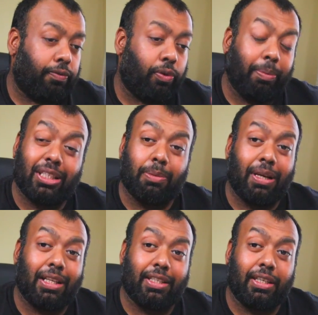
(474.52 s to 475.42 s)
For
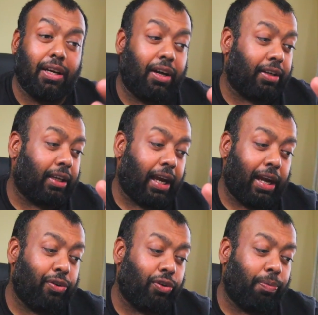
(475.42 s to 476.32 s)
mixability,
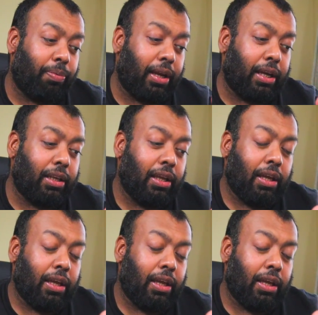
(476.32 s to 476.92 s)
cannot complain.